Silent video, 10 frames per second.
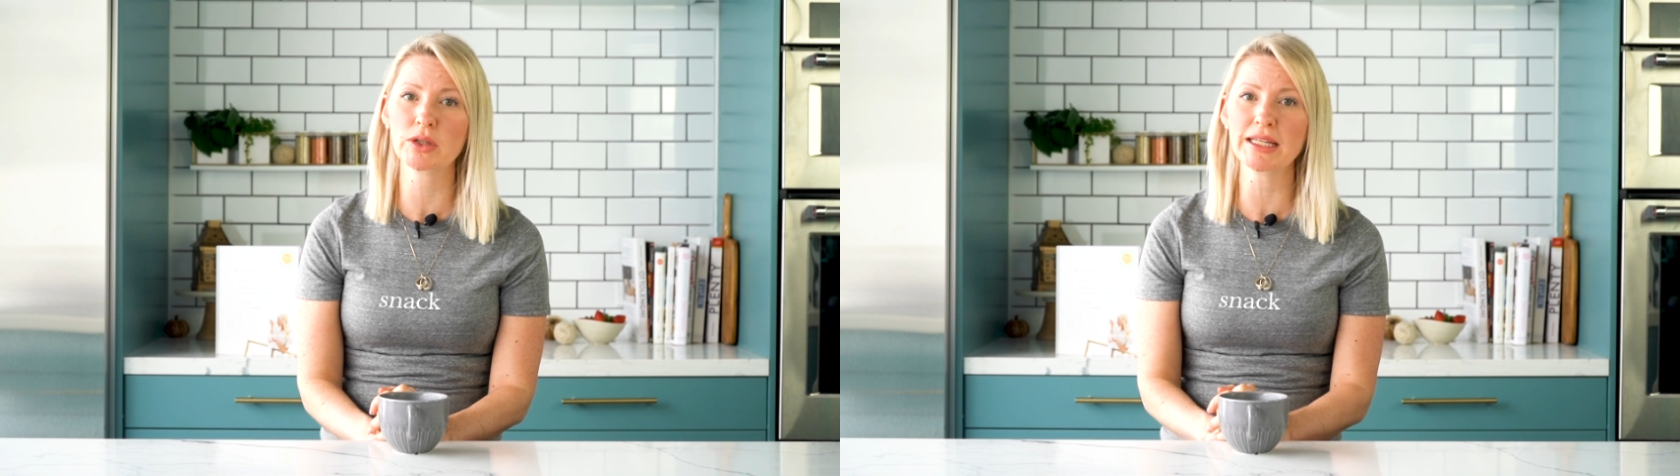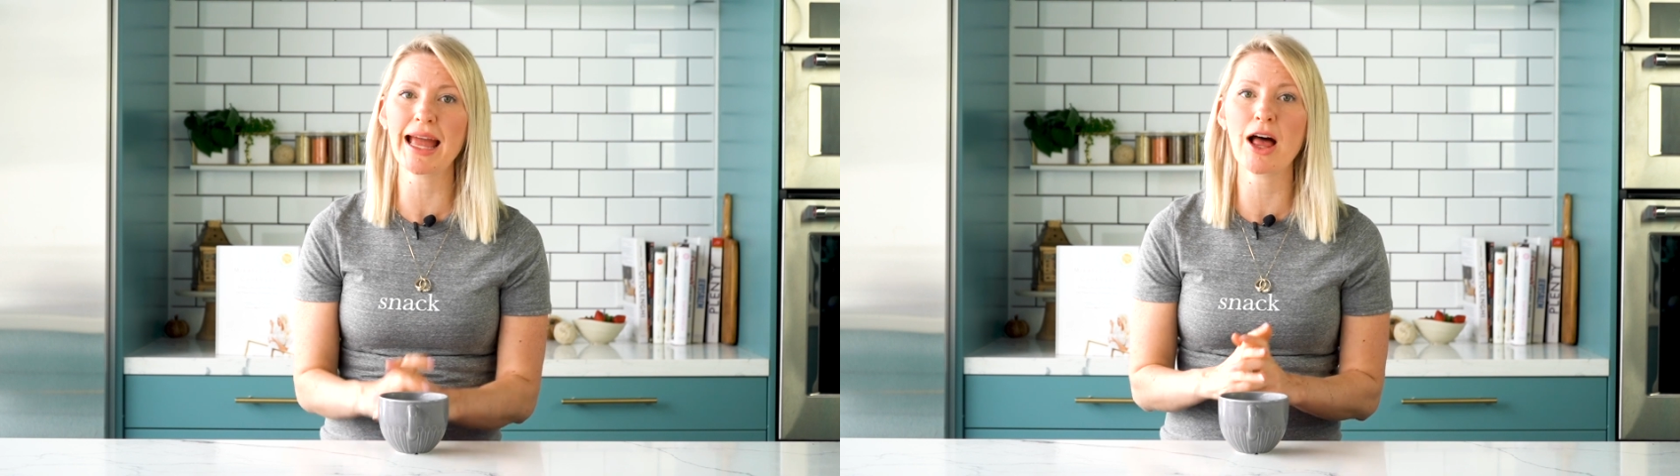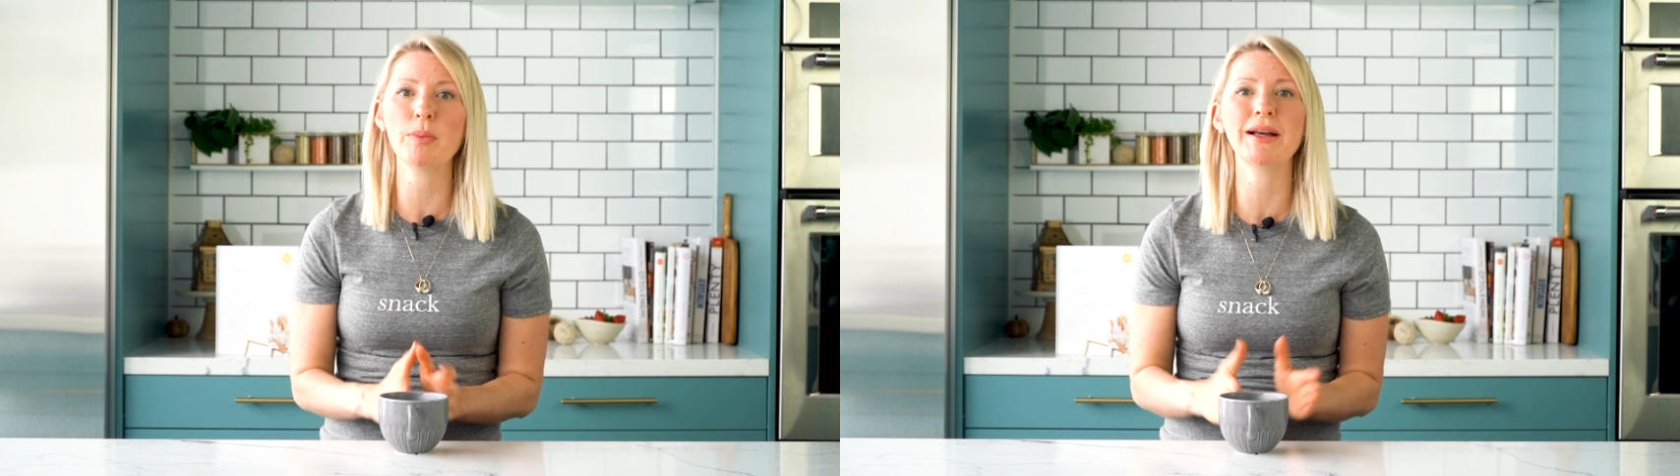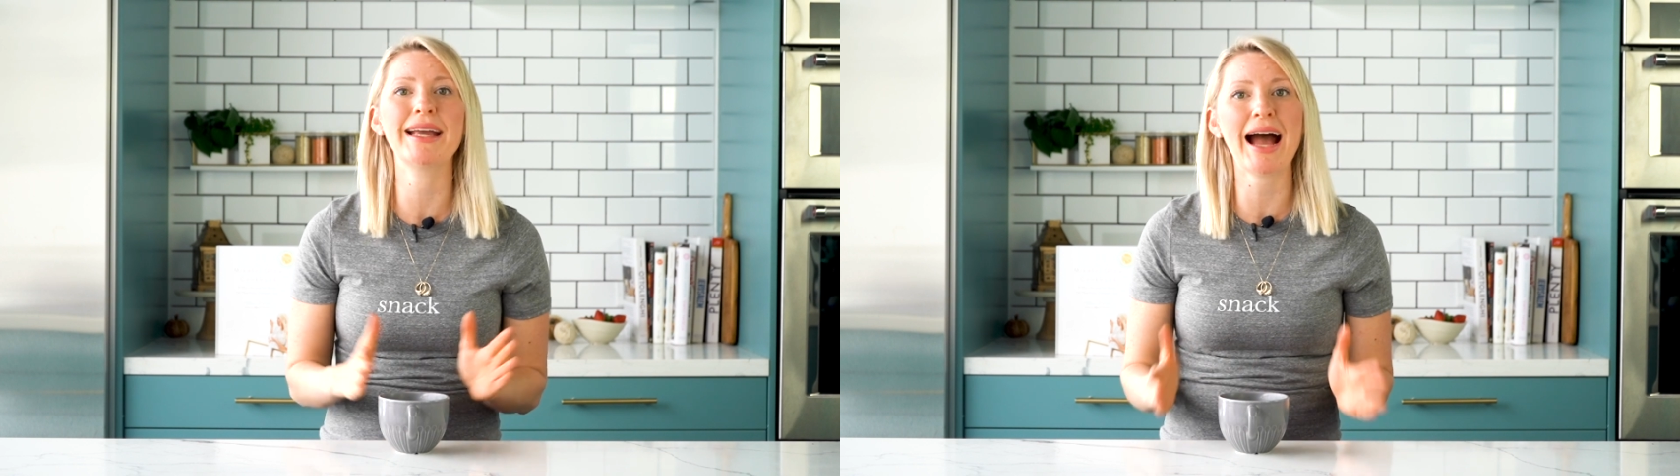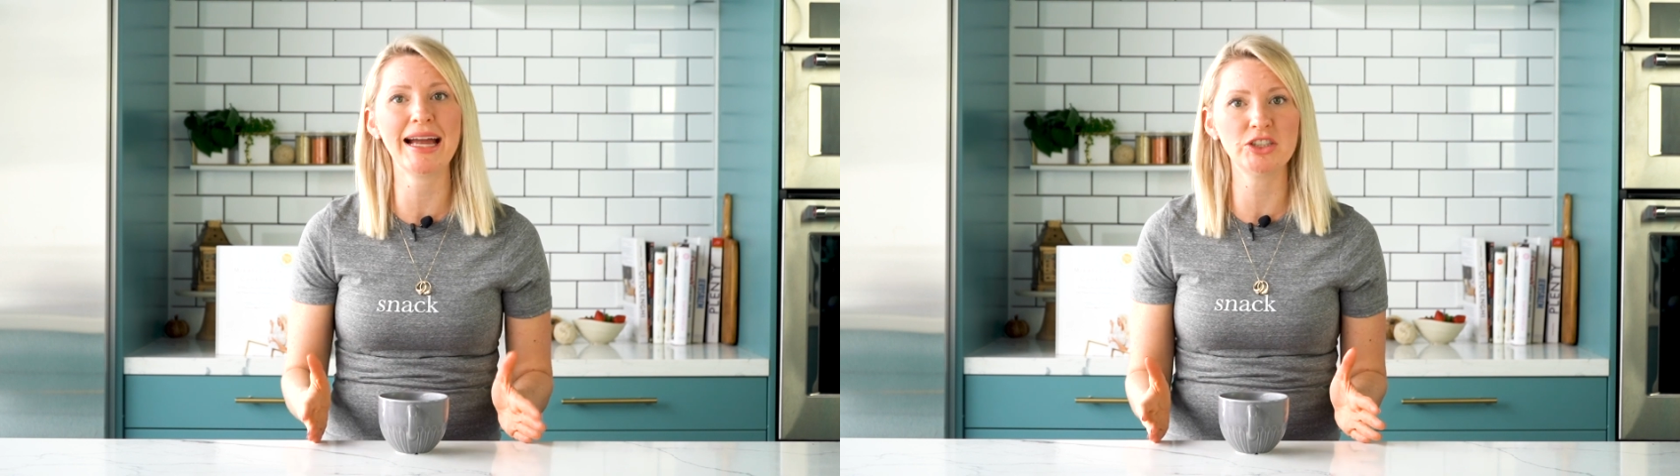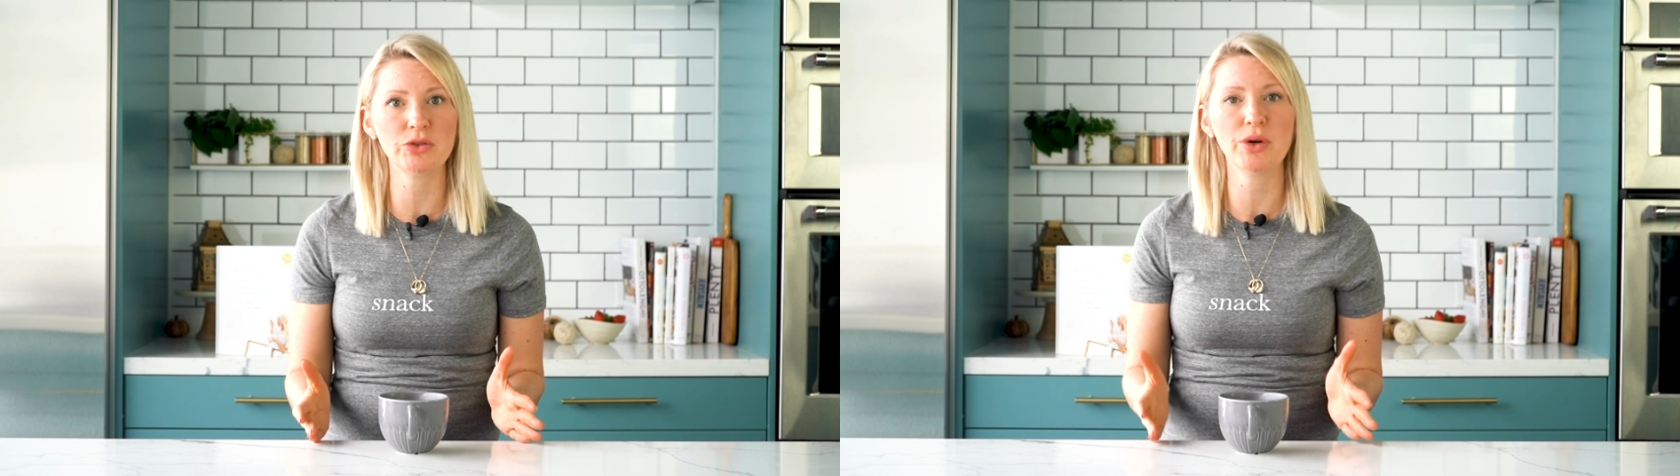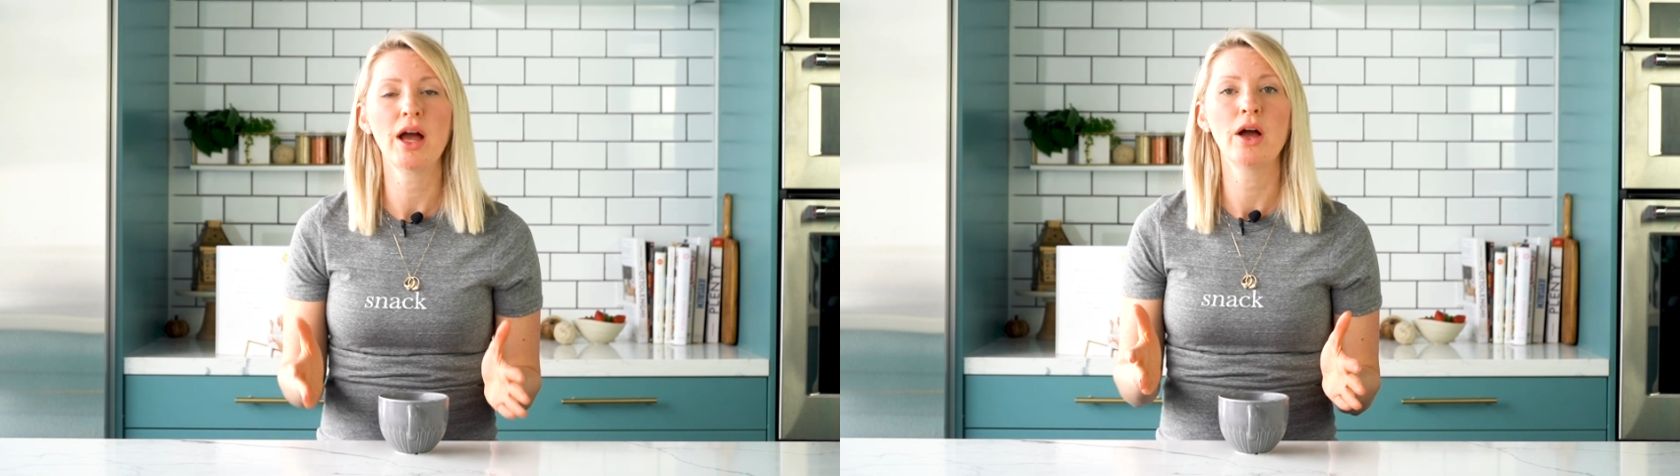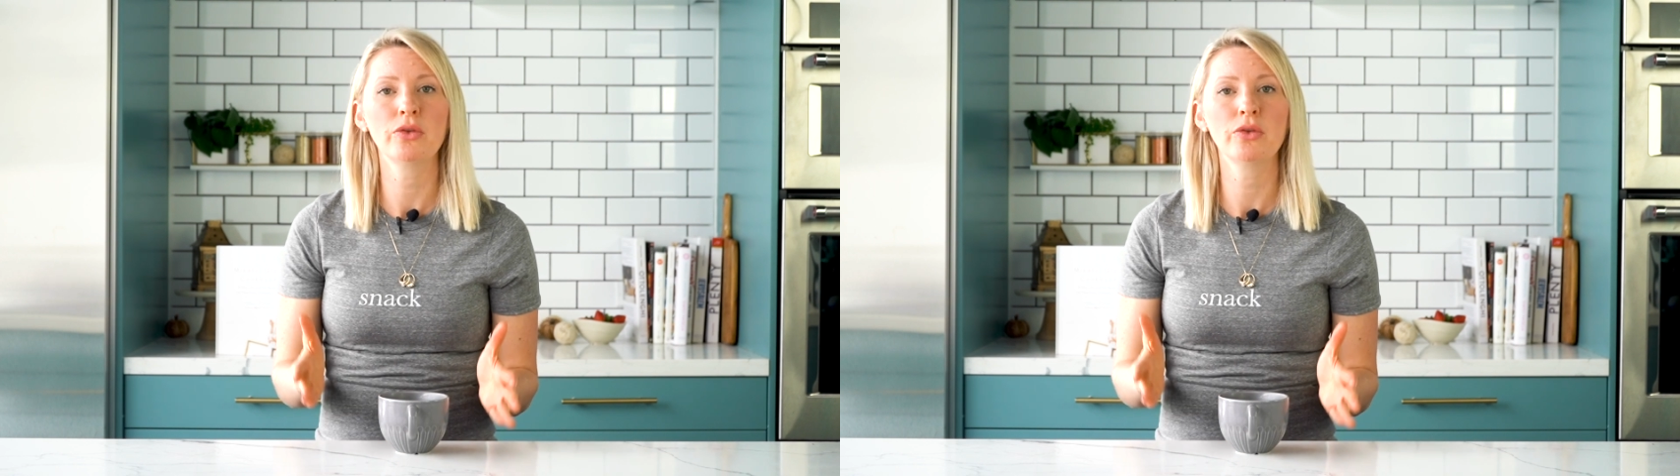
really help guide you